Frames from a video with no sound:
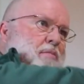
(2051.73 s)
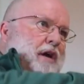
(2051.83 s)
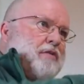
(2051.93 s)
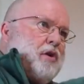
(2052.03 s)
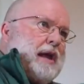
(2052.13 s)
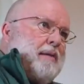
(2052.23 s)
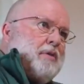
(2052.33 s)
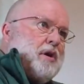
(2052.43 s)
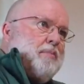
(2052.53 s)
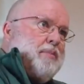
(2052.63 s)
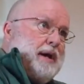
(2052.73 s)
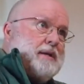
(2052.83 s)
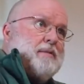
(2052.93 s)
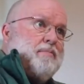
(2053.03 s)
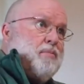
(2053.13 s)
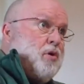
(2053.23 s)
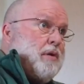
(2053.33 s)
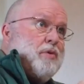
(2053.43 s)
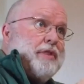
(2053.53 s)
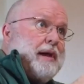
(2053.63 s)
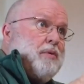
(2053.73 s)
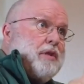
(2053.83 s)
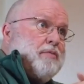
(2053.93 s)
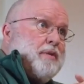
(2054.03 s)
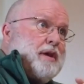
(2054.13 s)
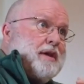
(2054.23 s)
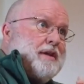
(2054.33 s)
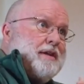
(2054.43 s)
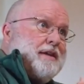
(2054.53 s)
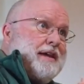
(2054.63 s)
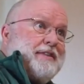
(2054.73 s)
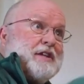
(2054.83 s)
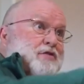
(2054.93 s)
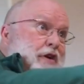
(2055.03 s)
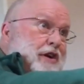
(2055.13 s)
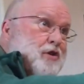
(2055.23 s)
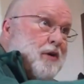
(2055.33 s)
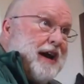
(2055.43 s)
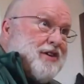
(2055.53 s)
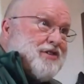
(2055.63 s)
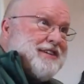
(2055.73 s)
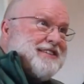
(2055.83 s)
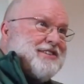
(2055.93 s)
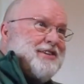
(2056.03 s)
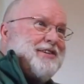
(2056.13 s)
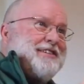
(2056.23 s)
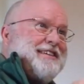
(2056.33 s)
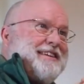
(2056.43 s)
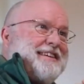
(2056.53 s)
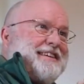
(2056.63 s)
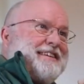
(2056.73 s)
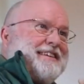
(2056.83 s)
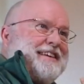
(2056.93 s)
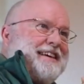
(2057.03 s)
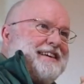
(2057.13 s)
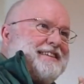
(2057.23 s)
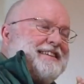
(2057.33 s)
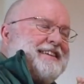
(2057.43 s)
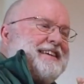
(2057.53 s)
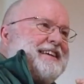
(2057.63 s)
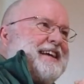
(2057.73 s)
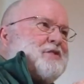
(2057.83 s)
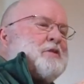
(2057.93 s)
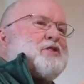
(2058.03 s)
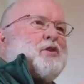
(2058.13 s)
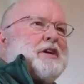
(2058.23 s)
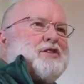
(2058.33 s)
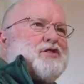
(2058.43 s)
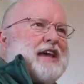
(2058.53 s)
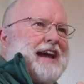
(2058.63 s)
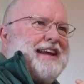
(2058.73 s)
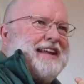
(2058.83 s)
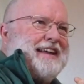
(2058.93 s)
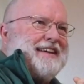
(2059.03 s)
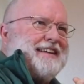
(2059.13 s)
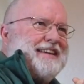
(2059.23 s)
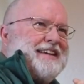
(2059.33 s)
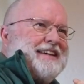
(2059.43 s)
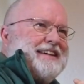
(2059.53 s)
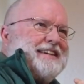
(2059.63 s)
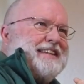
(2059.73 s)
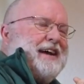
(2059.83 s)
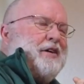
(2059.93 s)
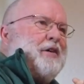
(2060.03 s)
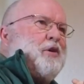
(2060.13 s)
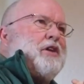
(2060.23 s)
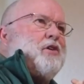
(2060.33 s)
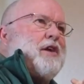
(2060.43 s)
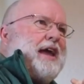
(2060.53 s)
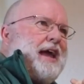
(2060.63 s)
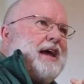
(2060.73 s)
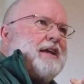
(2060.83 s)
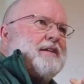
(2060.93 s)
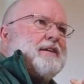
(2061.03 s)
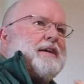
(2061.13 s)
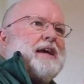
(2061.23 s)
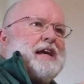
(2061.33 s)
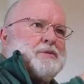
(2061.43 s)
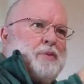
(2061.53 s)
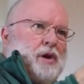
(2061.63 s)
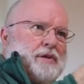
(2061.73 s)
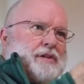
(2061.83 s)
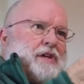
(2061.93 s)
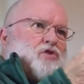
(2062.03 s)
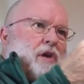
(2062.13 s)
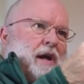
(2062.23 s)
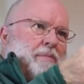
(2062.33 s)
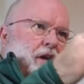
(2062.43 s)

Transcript: my vocabulary. But boy, were they with me mm in this very direction, mm-hmm. too. mm Yeah, wow. yeah, that's what's so exciting. That when you can, as Paul says, try to